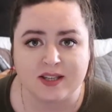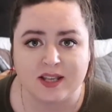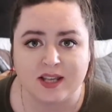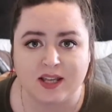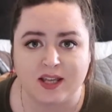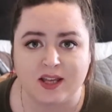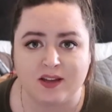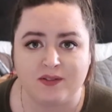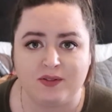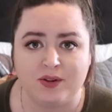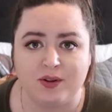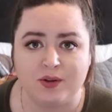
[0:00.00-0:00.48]
They
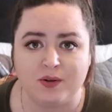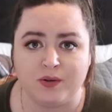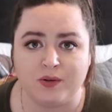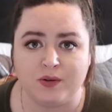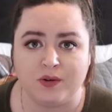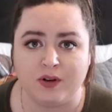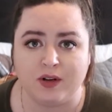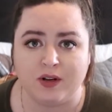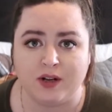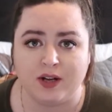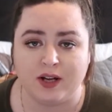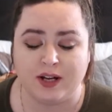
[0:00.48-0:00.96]
give
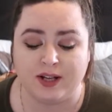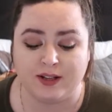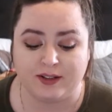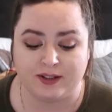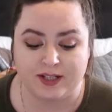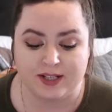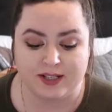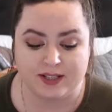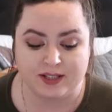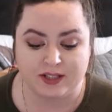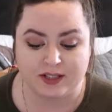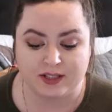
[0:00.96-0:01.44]
you, at
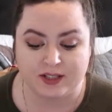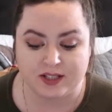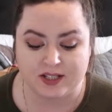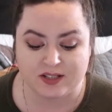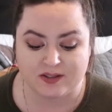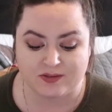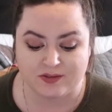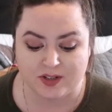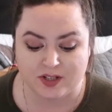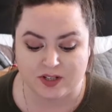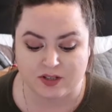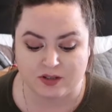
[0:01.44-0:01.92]
least on
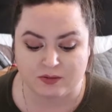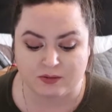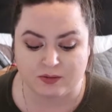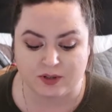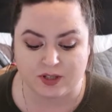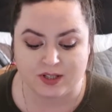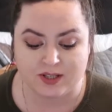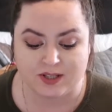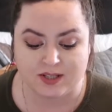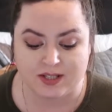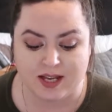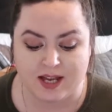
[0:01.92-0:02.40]
these first
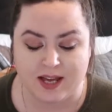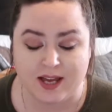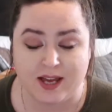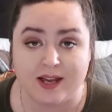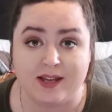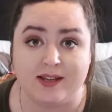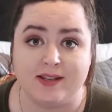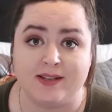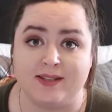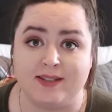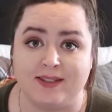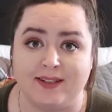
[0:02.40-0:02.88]
ones,
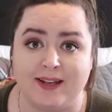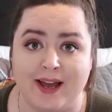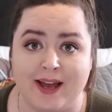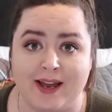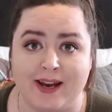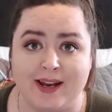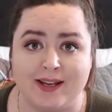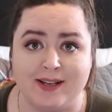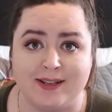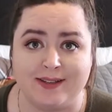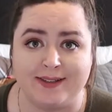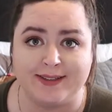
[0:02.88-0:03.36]
a
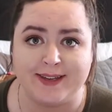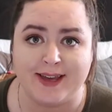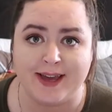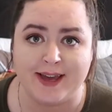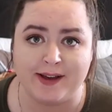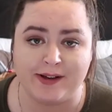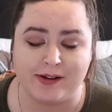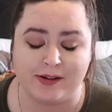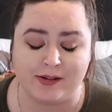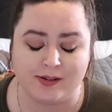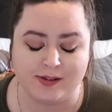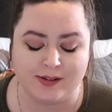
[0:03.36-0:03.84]
sliding
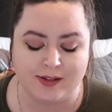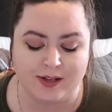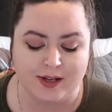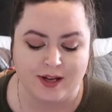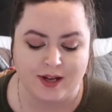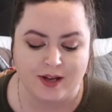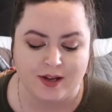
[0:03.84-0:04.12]
scale.